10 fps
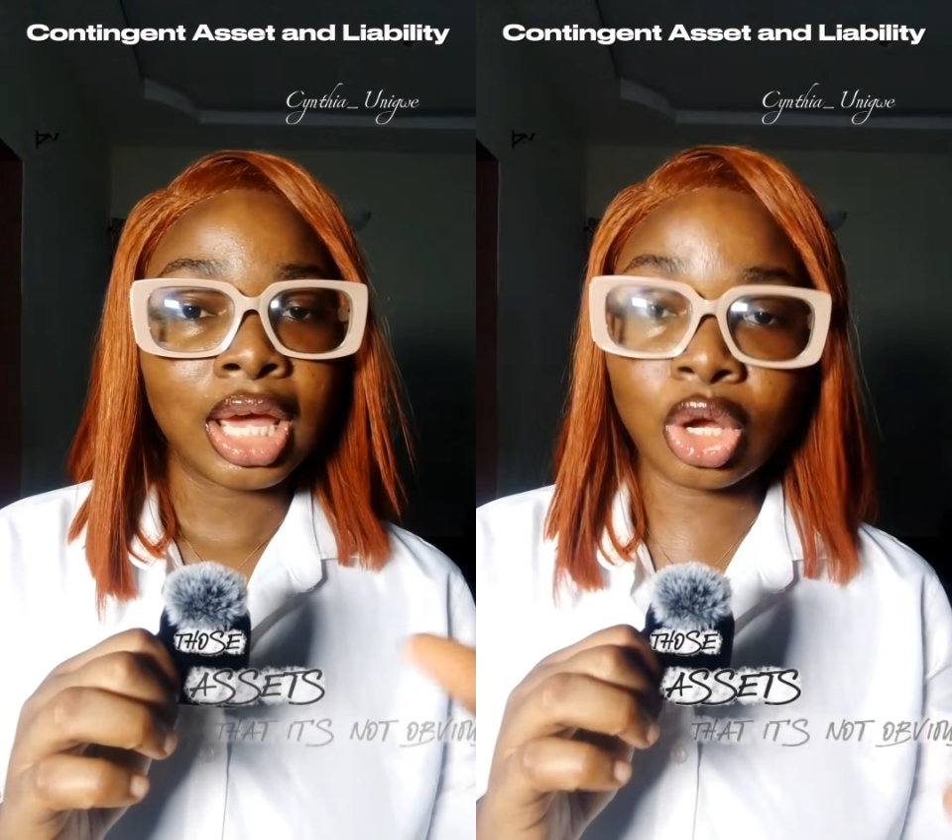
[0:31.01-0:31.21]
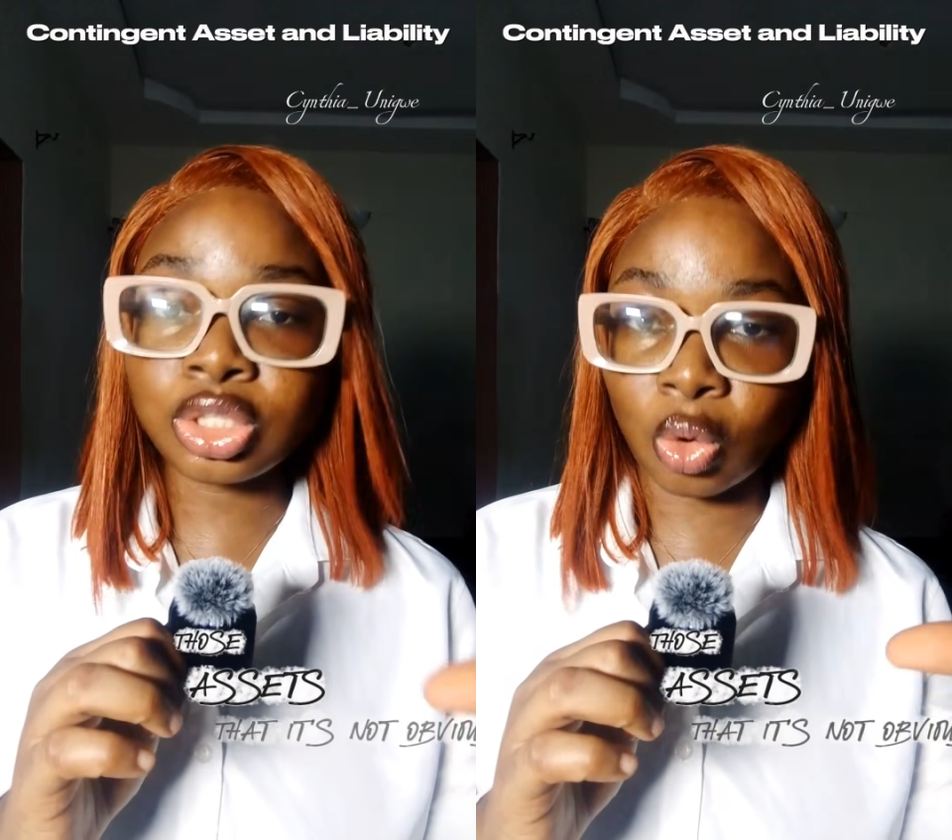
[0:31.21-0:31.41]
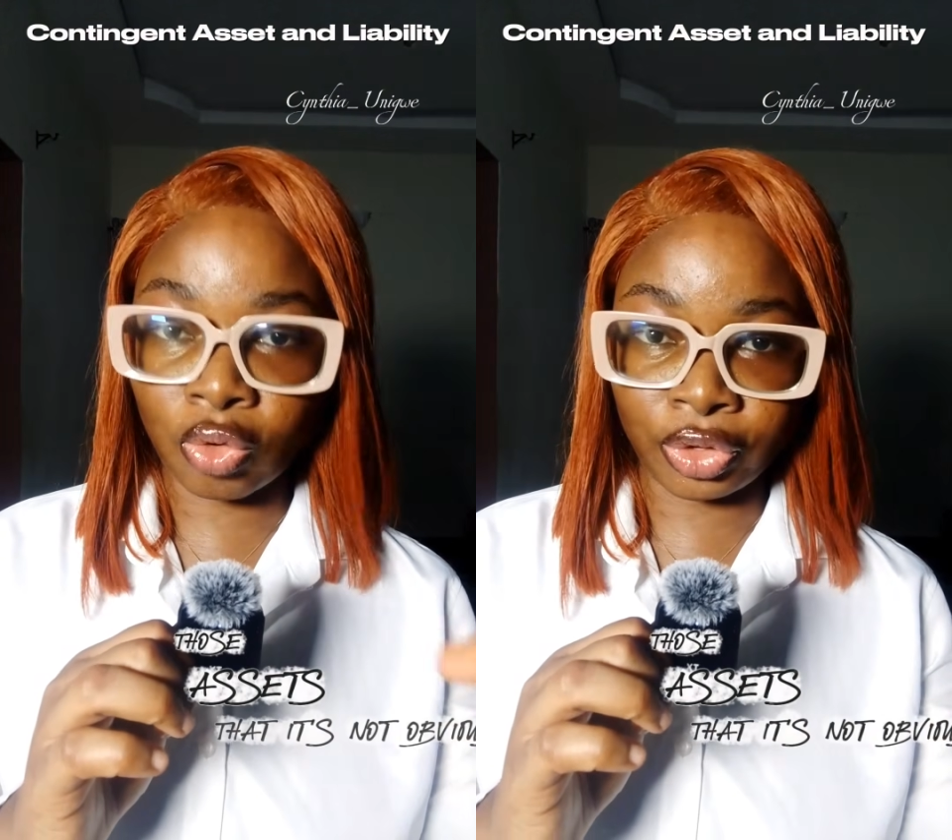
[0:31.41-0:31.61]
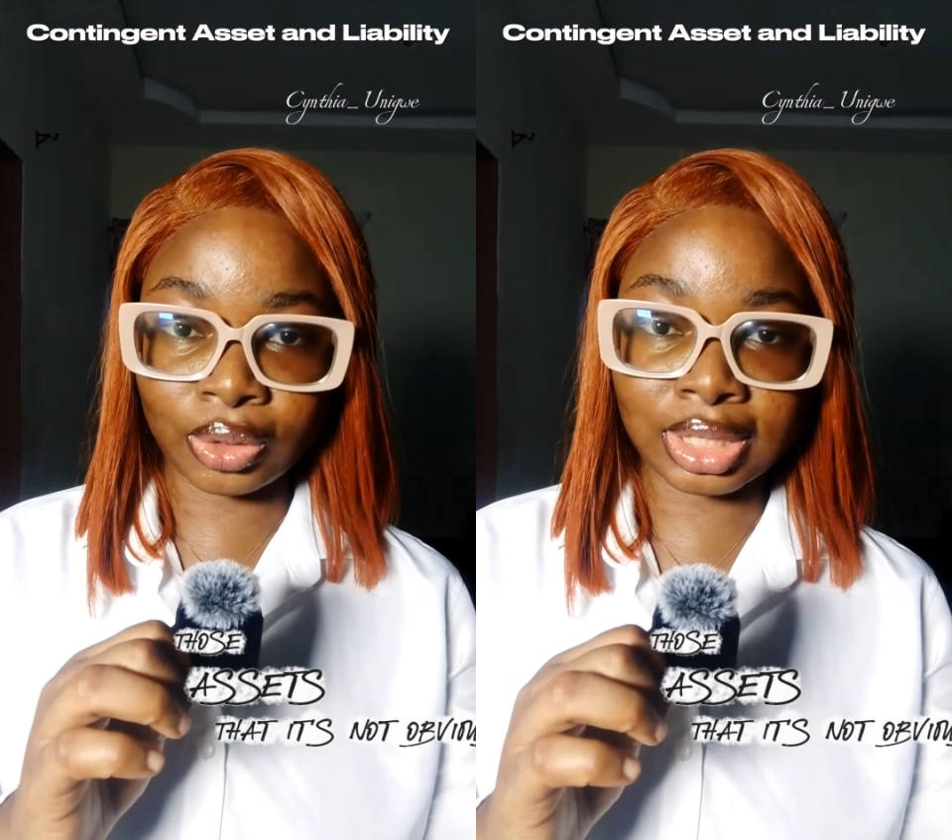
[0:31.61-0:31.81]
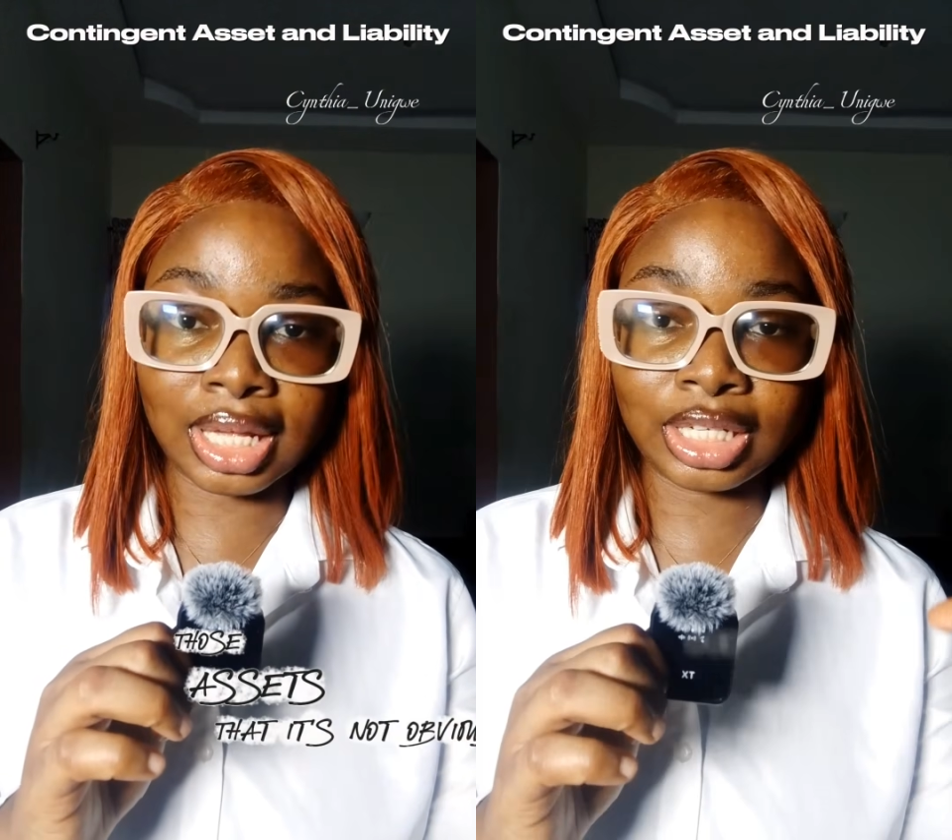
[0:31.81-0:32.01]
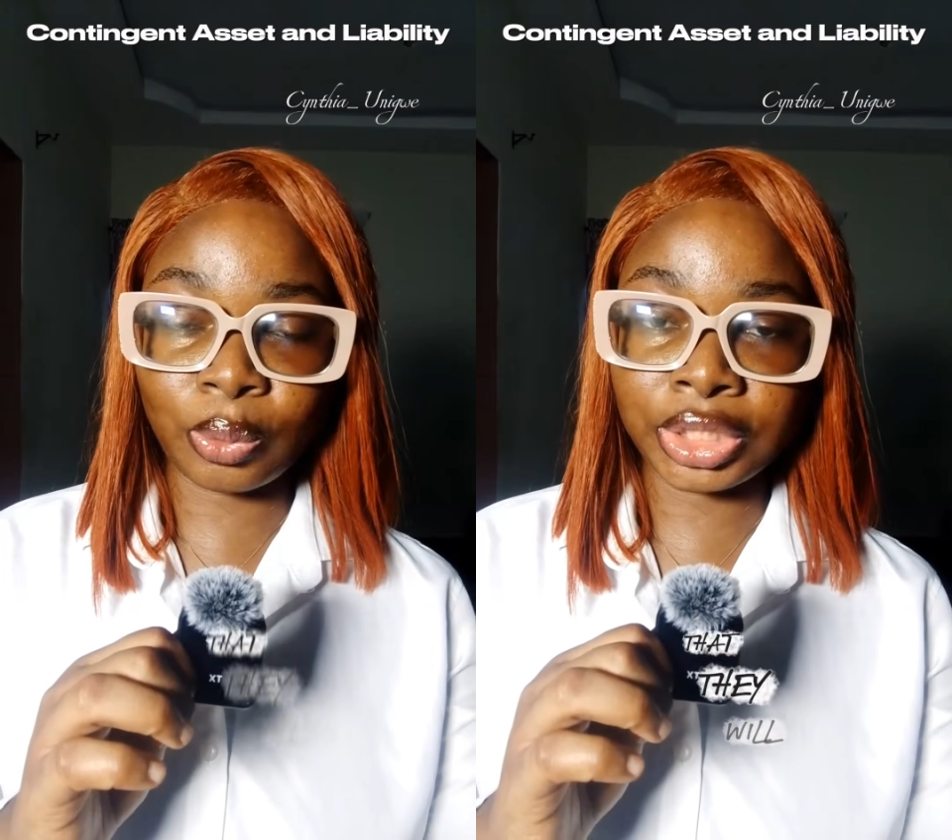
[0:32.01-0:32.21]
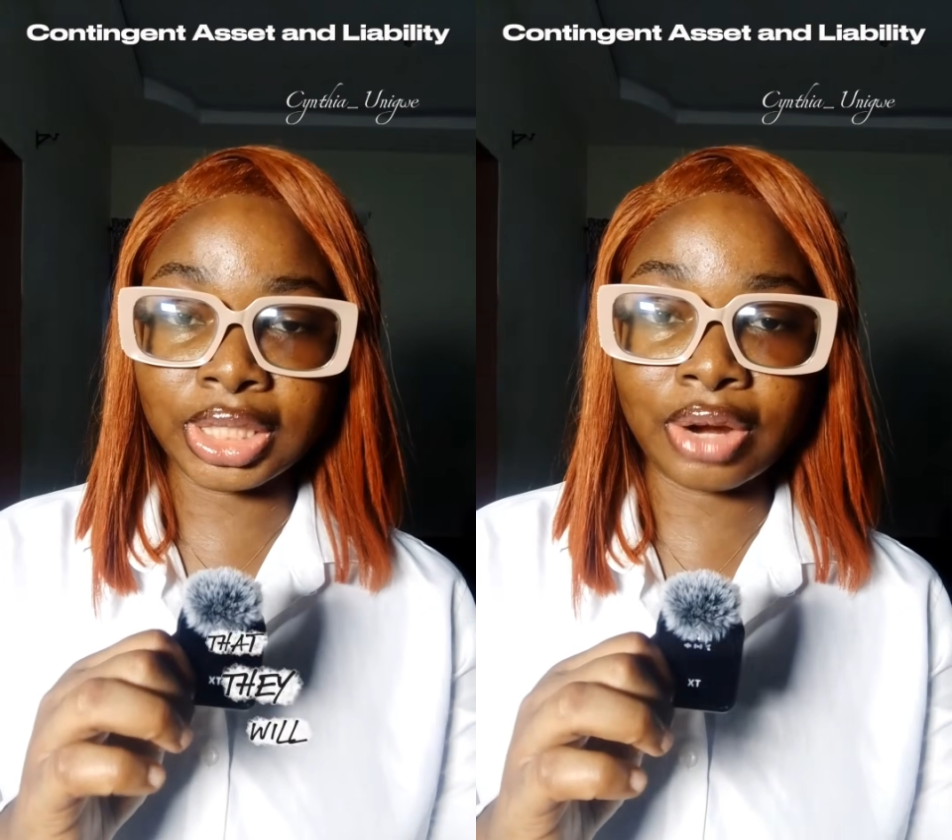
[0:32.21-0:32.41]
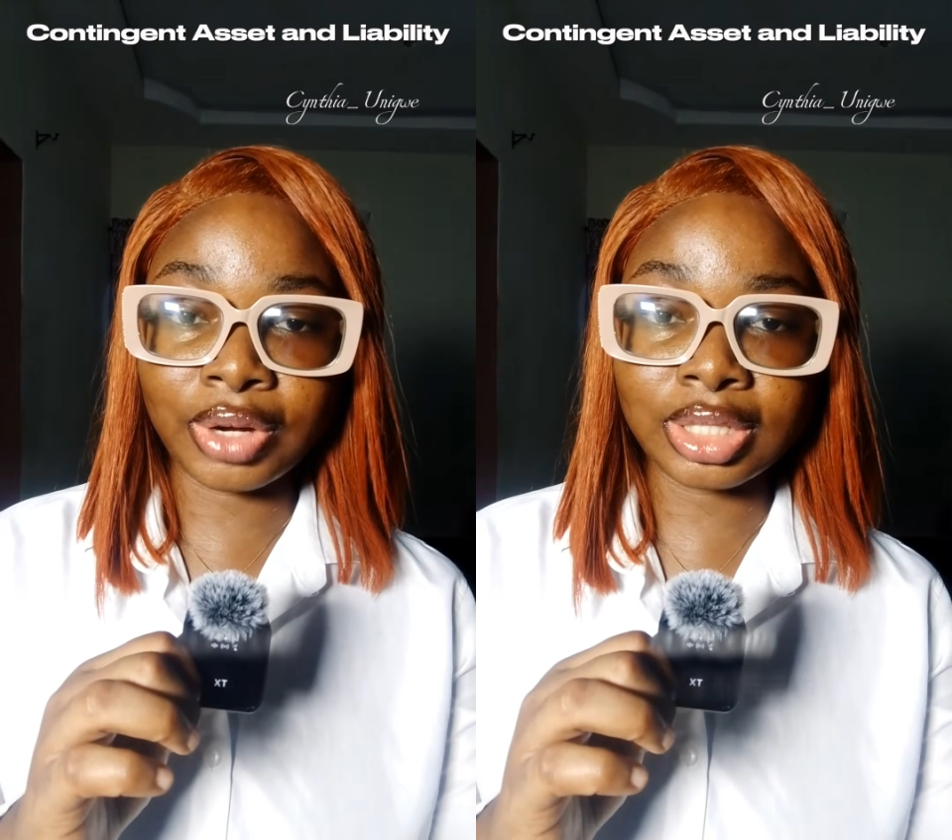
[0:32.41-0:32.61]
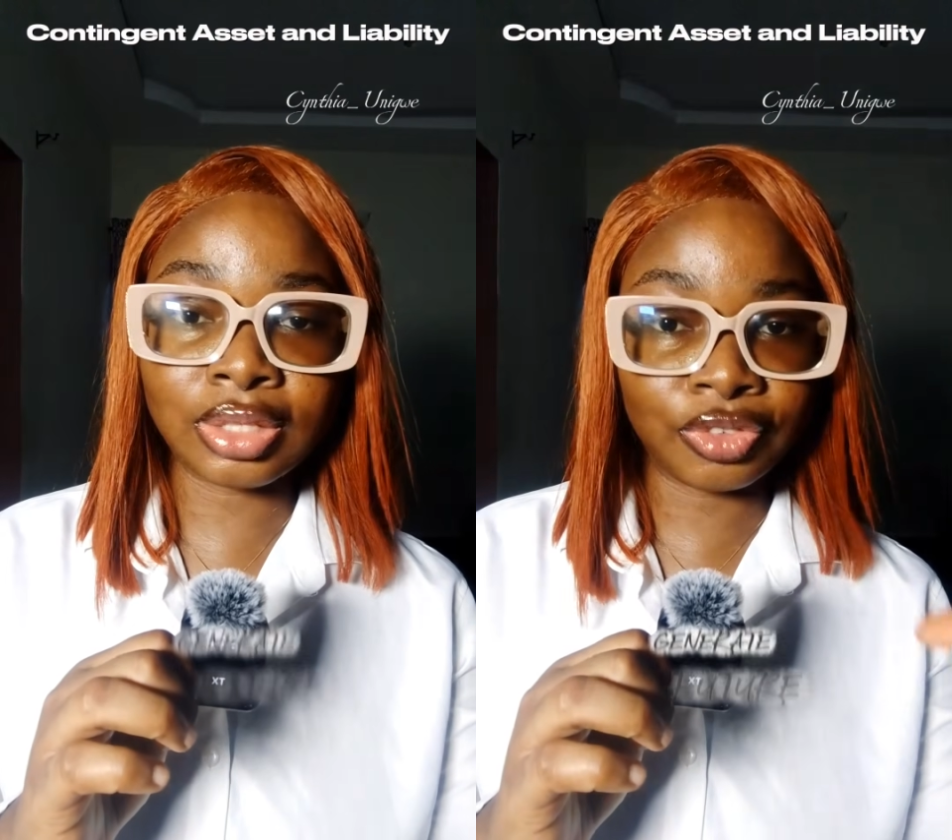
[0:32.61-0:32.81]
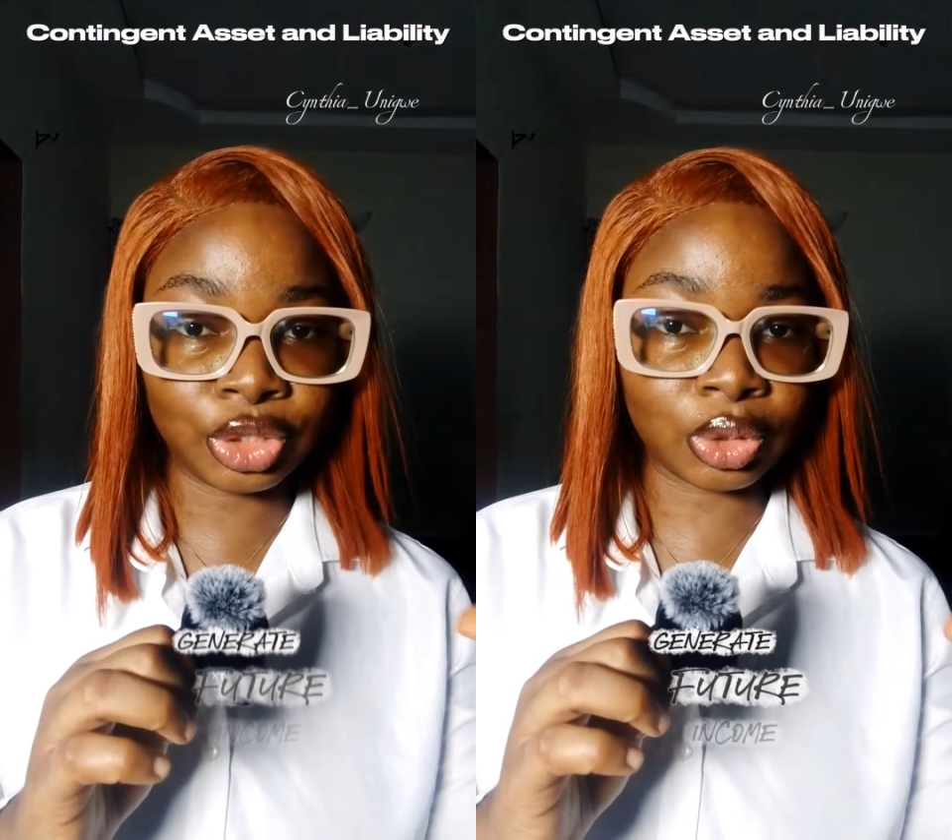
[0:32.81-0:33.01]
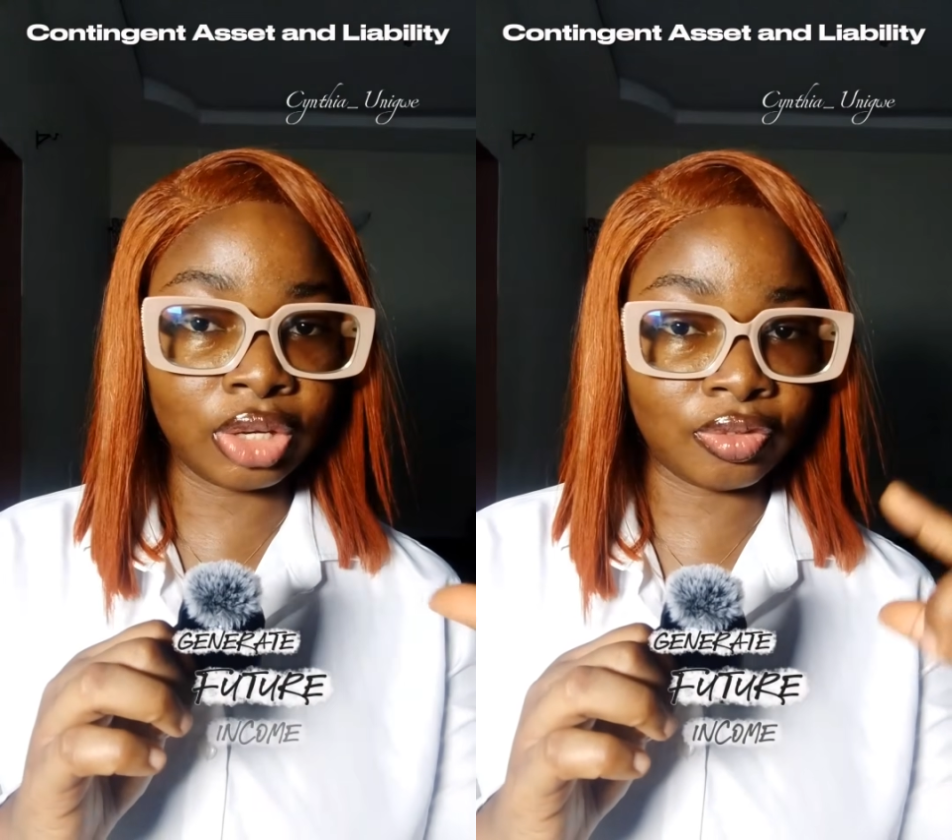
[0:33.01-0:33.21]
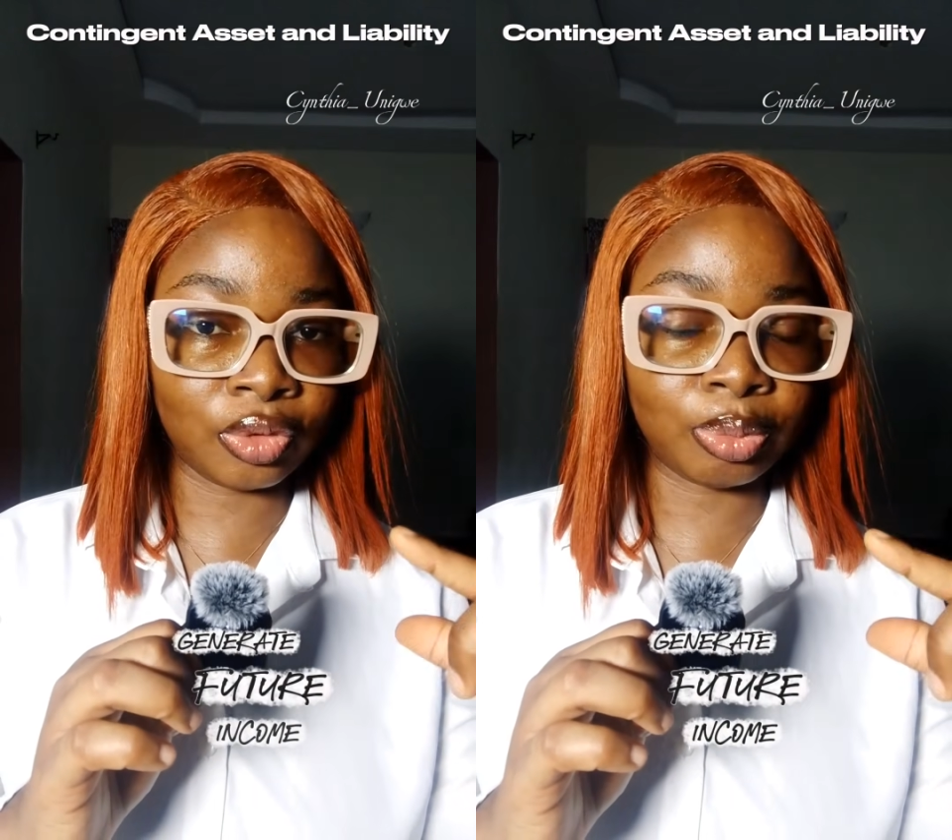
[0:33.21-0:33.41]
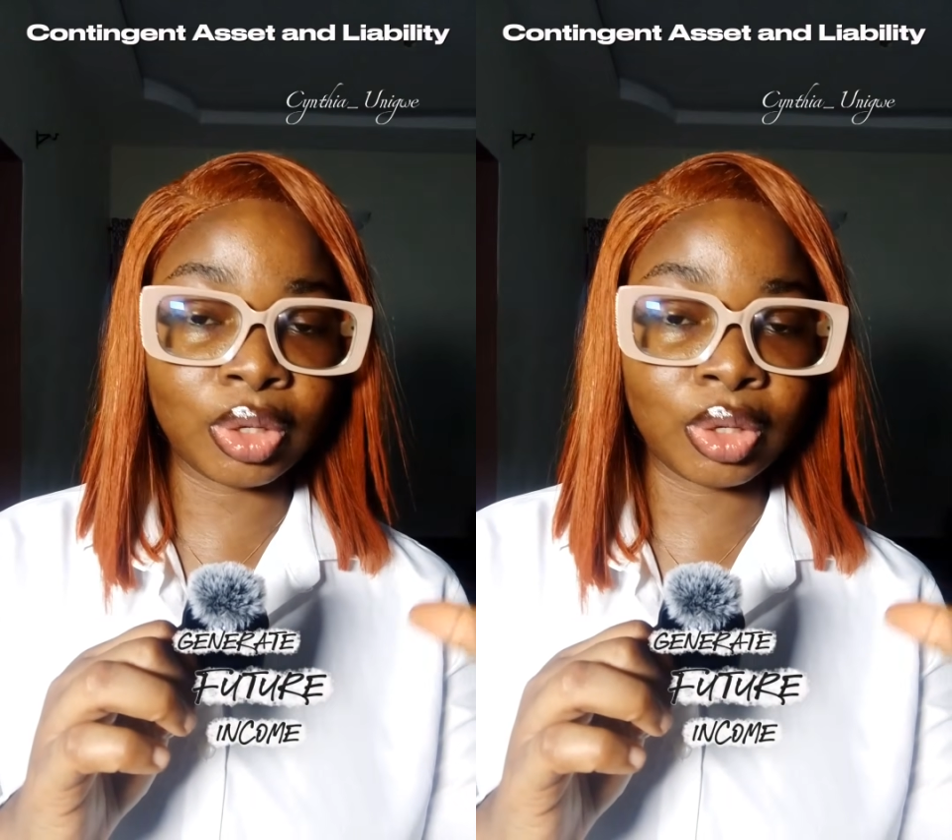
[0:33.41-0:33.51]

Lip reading: it's not obvious that they will generate future inflow,